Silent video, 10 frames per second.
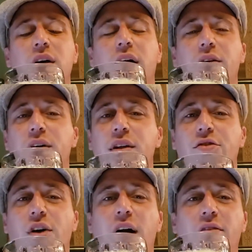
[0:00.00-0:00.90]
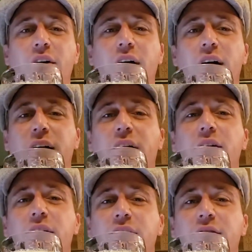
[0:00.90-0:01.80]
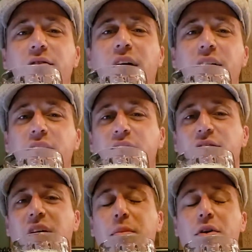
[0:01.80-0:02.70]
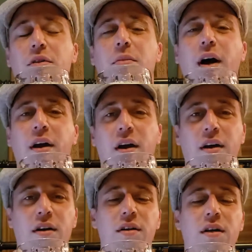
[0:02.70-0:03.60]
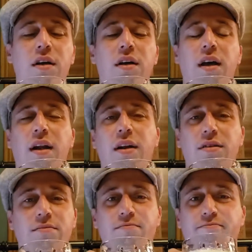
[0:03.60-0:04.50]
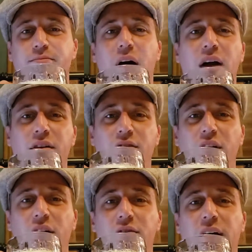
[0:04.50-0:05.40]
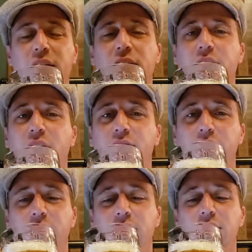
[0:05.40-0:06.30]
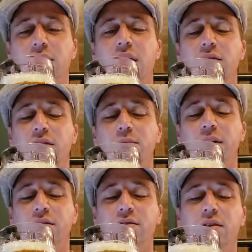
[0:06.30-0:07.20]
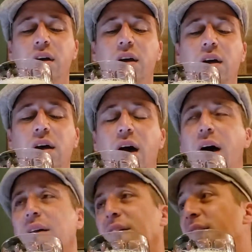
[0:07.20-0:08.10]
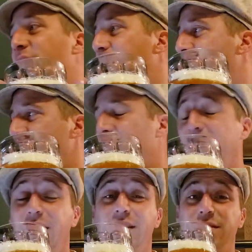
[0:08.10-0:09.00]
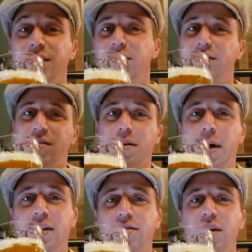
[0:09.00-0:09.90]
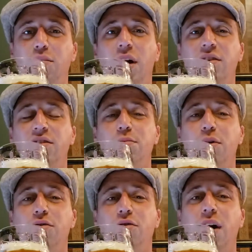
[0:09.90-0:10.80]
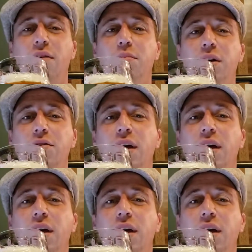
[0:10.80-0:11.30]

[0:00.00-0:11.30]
I don't get to try it I only can find it in a sampler in my area, and I don't buy Sierra Nevada that often because it's kind of expensive. This, it's about the same price as most craft beers.